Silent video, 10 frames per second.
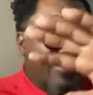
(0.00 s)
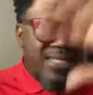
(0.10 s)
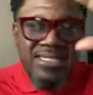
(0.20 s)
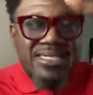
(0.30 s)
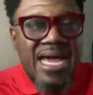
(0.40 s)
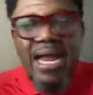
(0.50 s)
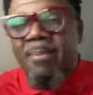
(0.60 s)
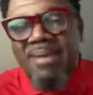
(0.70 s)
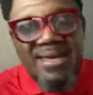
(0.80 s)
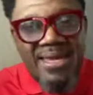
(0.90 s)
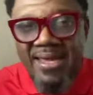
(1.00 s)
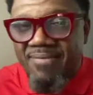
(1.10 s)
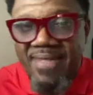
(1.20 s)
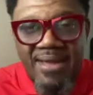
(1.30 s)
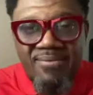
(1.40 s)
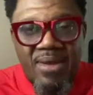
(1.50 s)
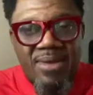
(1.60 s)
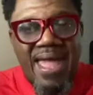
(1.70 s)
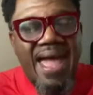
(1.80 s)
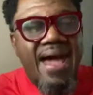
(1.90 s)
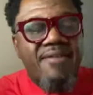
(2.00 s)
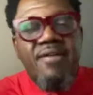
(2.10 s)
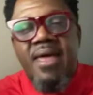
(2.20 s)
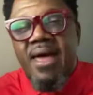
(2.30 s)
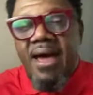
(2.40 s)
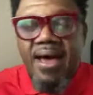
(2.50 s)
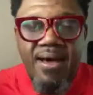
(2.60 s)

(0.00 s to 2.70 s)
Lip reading: This is not our big give that we have.